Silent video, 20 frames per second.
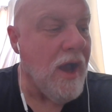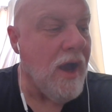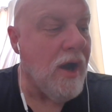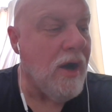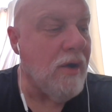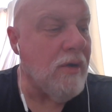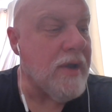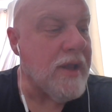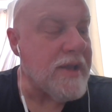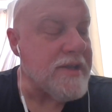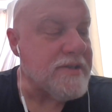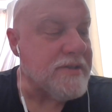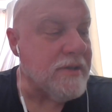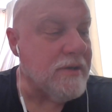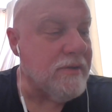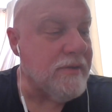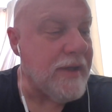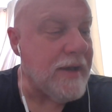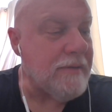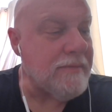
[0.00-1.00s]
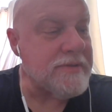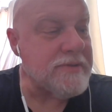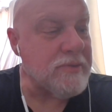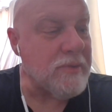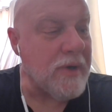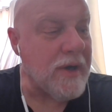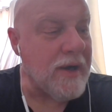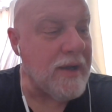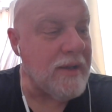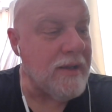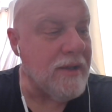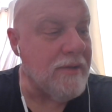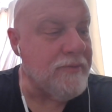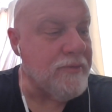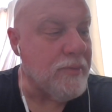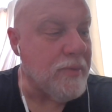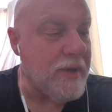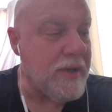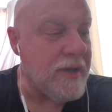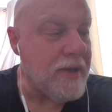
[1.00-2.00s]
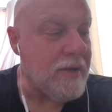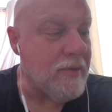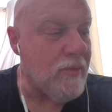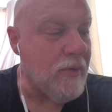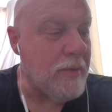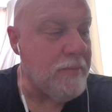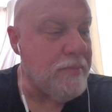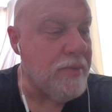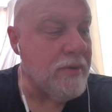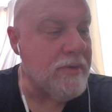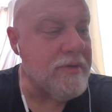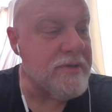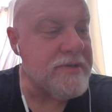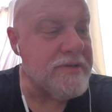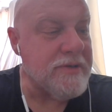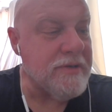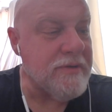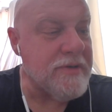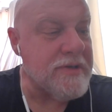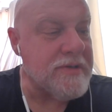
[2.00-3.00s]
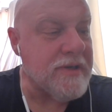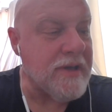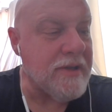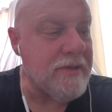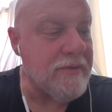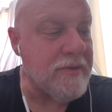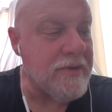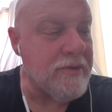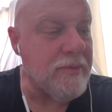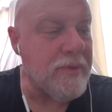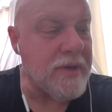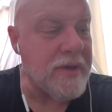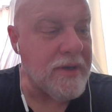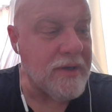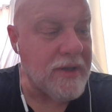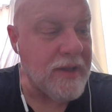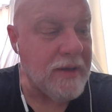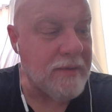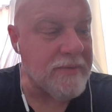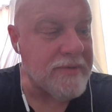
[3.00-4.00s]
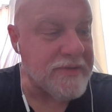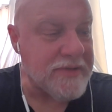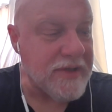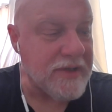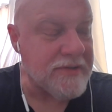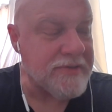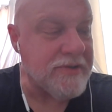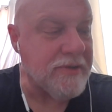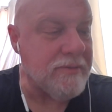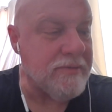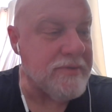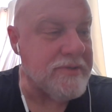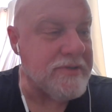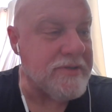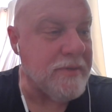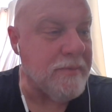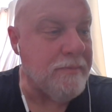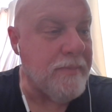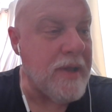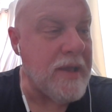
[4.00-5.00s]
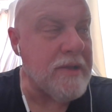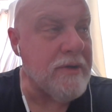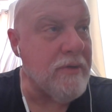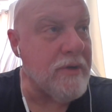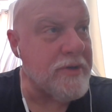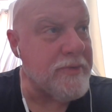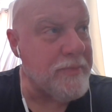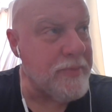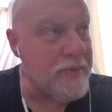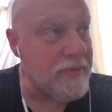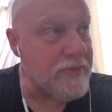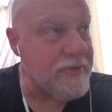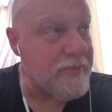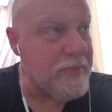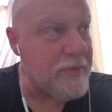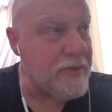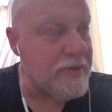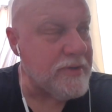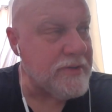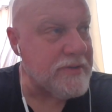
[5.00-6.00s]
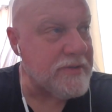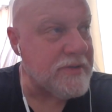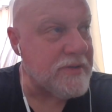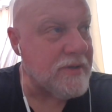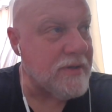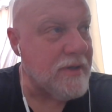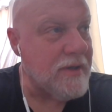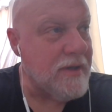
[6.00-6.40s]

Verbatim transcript: Okay, so that was why I loved reading. What book or series got you into reading? That was that. So it was the Edgar S. Burroughs books.